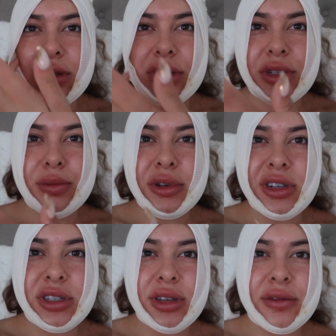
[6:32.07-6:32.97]
the
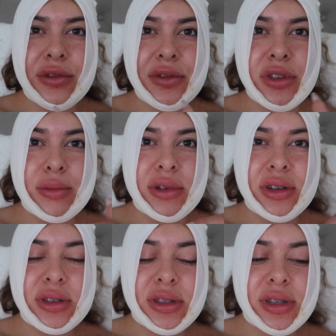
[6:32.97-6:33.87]
deposit of 50
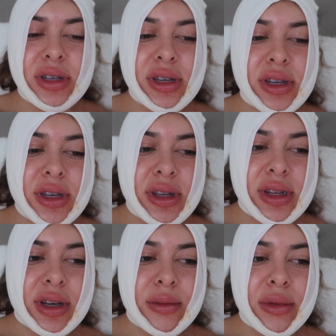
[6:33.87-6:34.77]
bucks
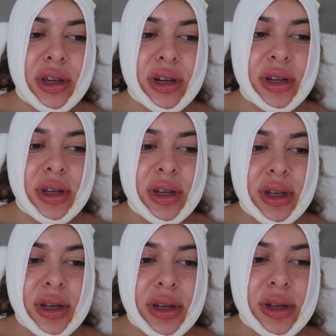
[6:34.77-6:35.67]
that i made
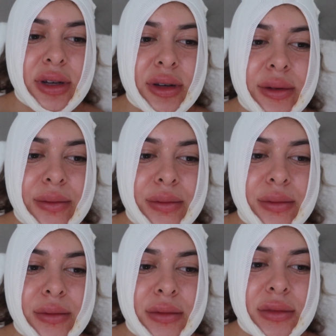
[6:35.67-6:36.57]

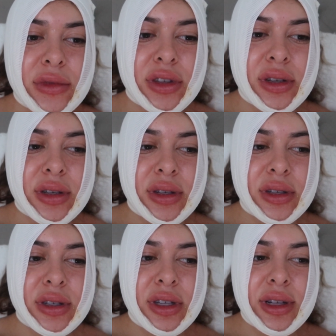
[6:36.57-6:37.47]
um
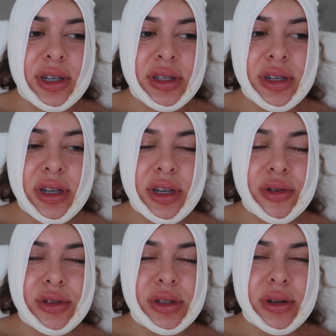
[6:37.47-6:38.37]
last night
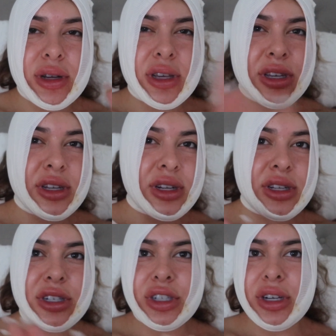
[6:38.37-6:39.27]
also i
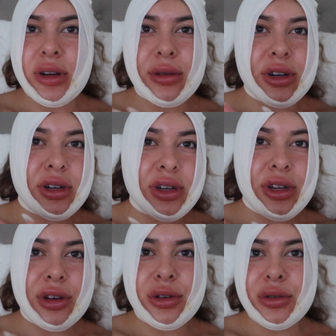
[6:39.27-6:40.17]
couldn't shower
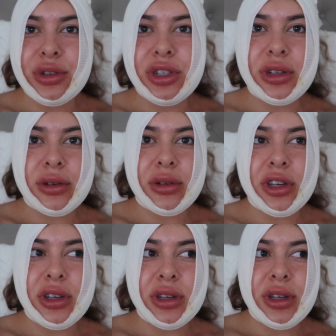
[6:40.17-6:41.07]
like no
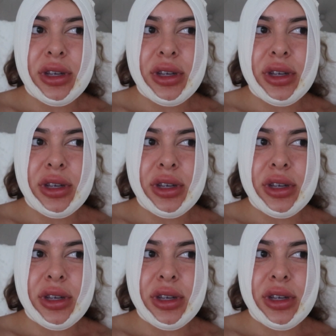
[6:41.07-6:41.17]
showering